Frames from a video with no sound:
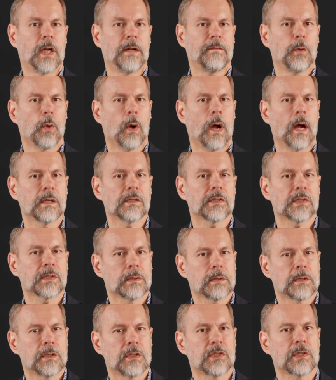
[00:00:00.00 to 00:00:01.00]
if you are
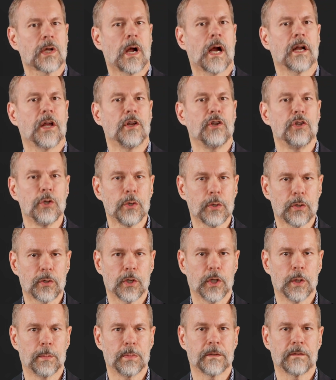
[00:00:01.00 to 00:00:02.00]
to start a new
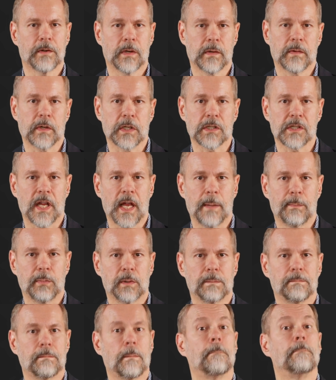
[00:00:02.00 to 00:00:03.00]
group, for
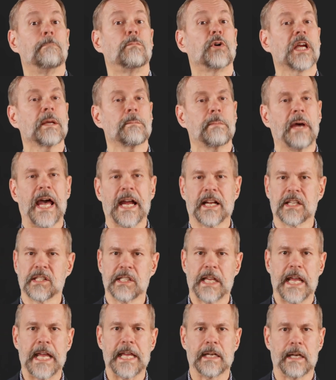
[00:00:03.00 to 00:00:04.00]
example, Bring Back
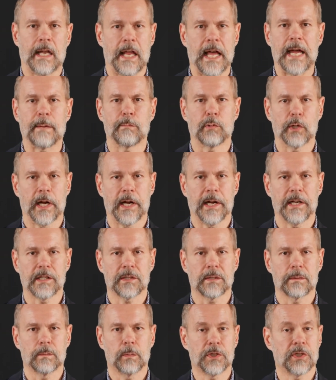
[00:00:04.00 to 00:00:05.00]
Sane
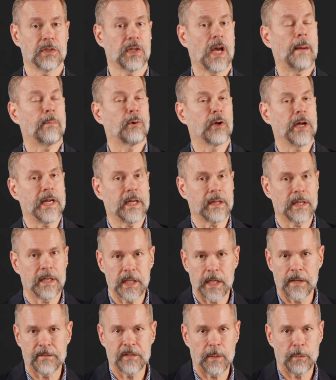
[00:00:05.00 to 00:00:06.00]
Libraries, which is operating in the
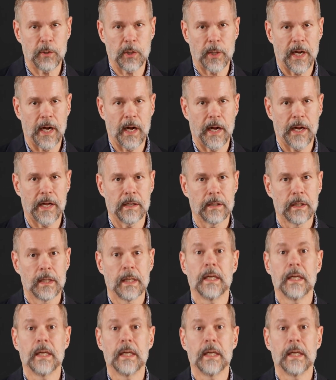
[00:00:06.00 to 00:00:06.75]
DFW area,